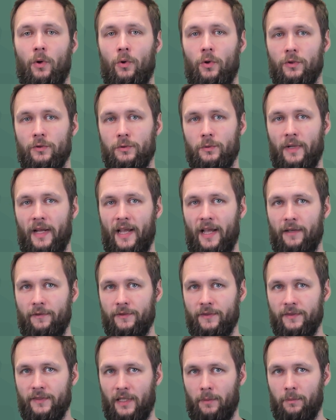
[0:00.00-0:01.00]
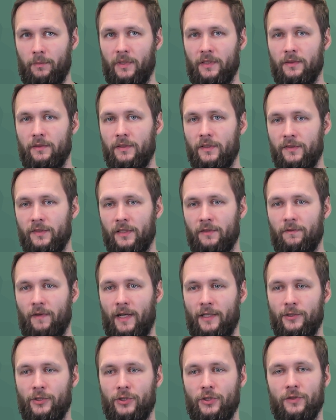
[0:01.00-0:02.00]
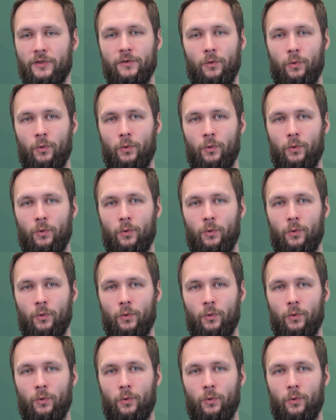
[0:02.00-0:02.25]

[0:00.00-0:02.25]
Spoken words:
also have some disadvantages,